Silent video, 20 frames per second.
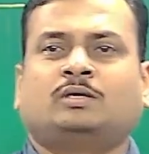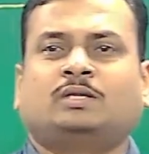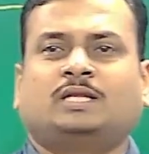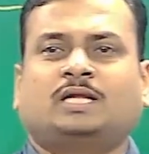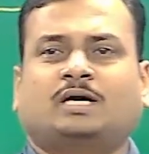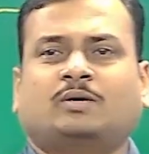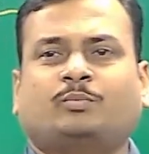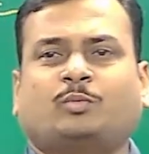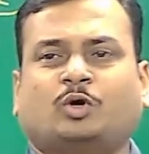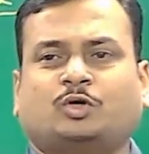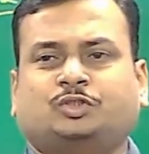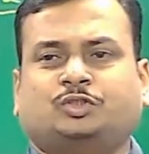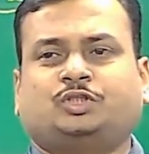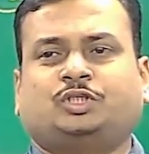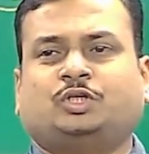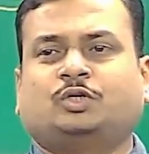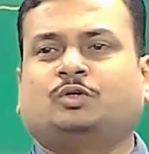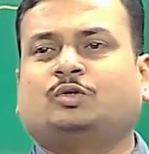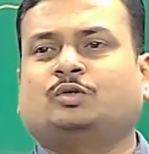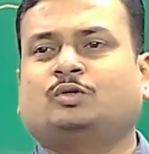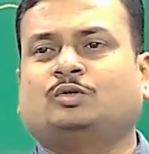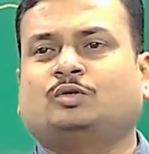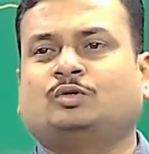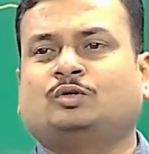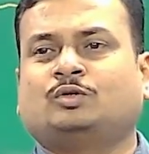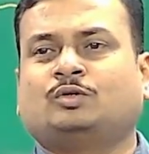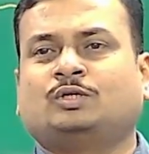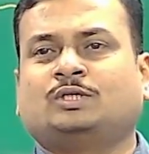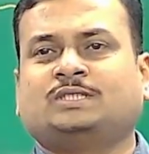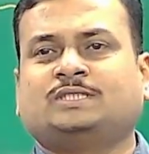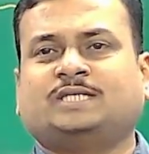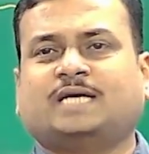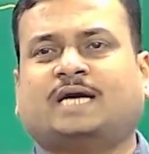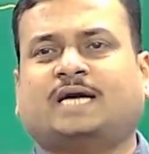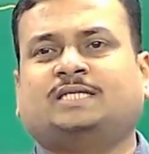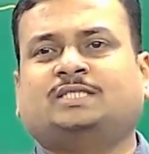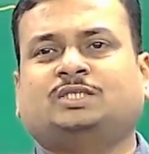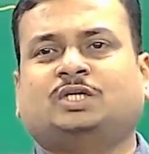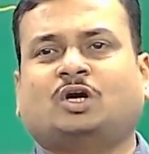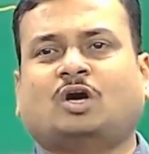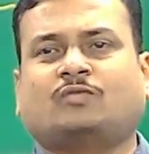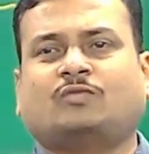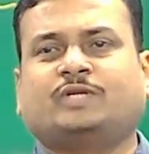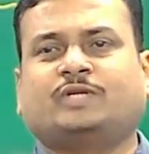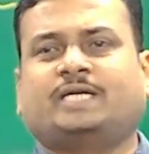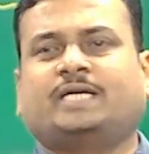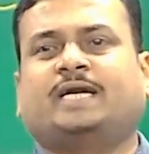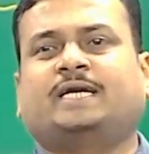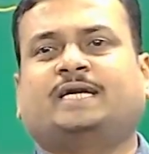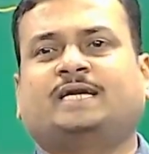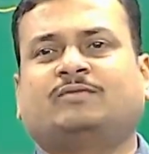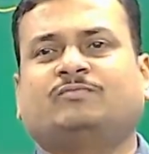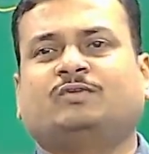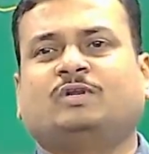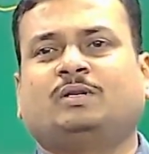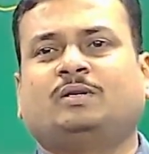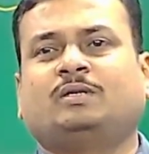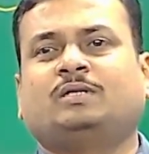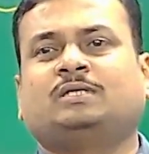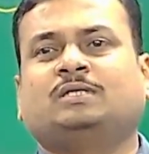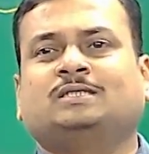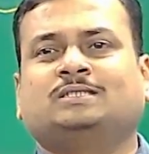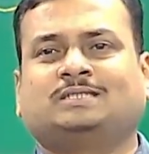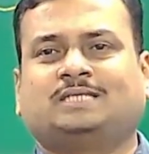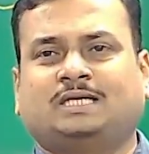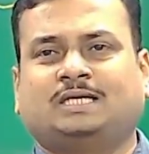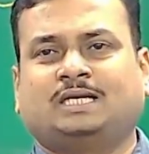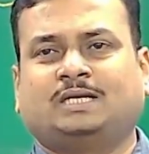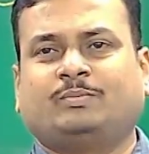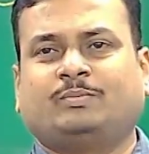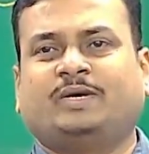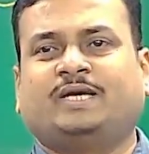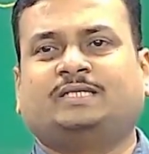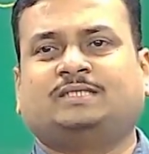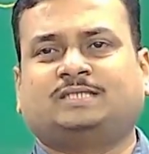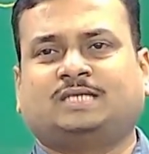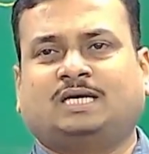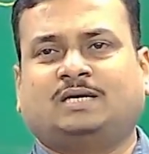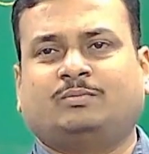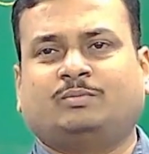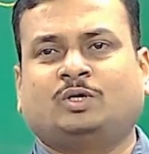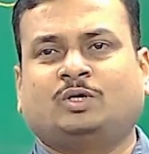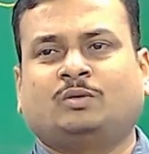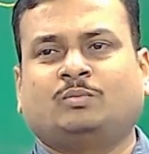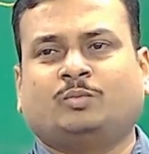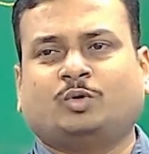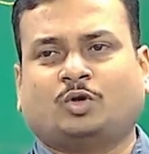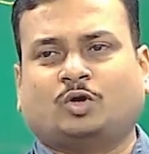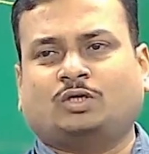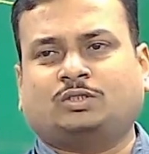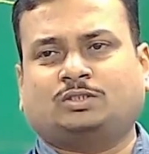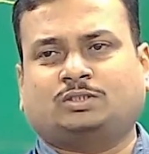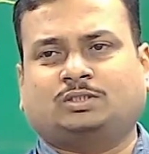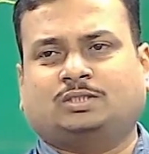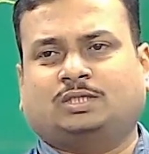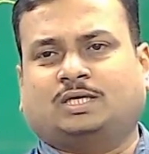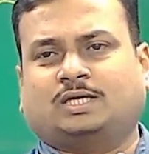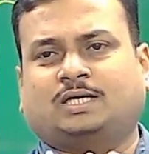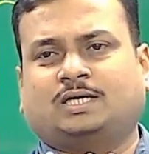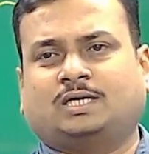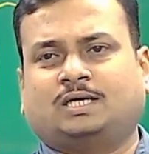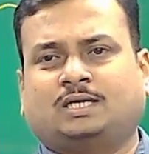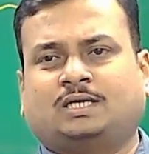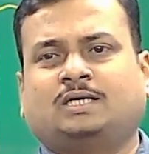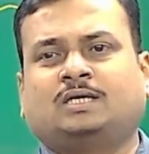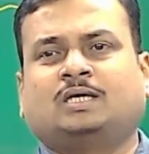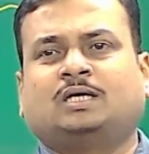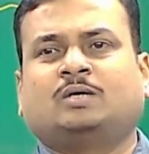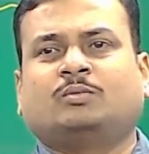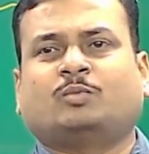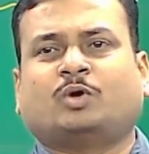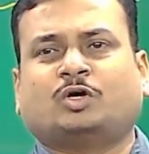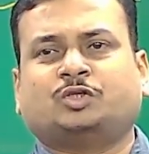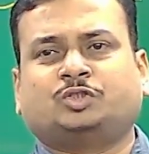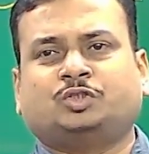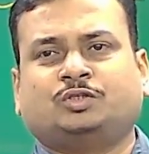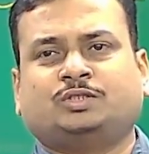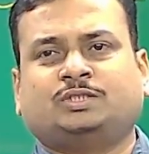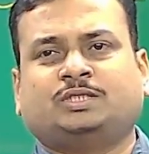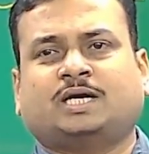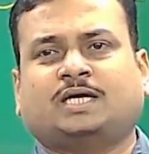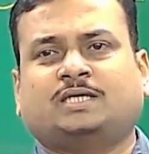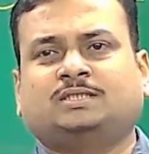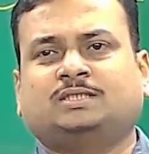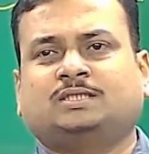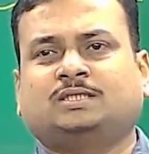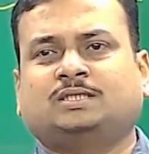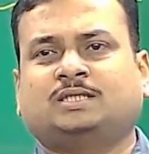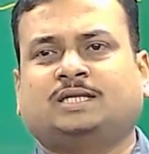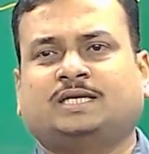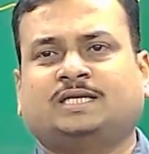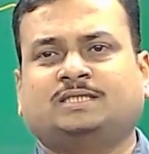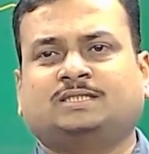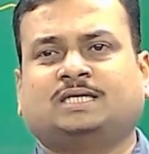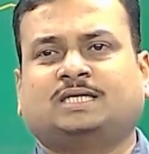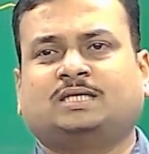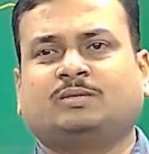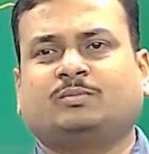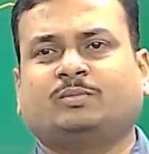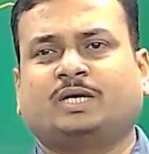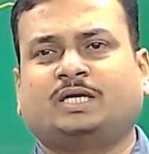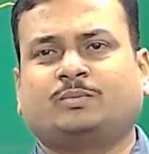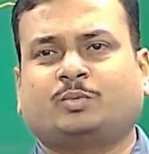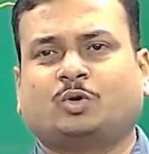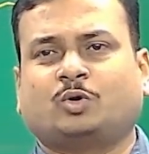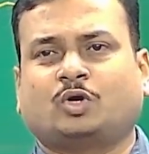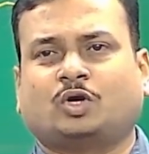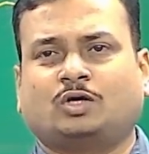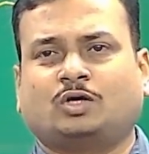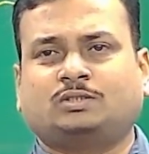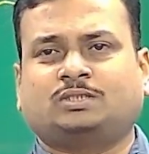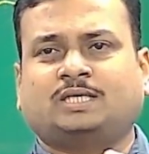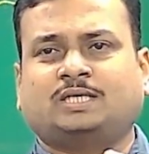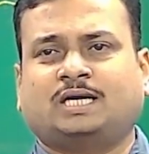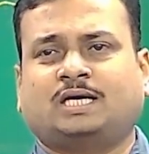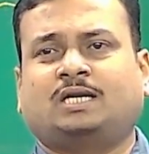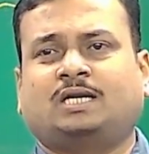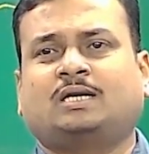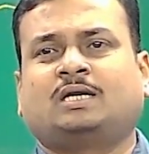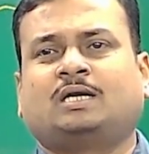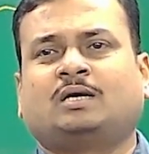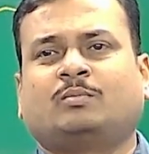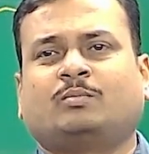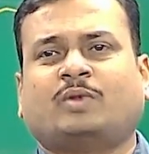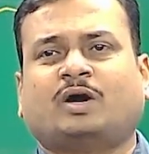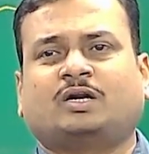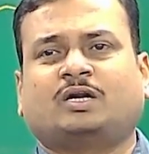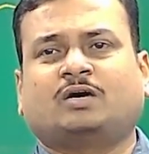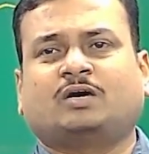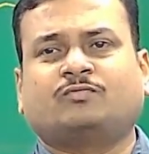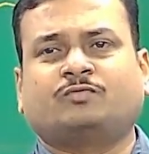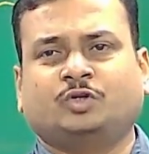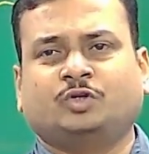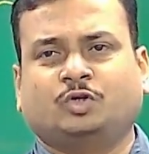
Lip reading: The positive charge of that atom will remain same, because the positive charge, that is nothing but protons, they are part of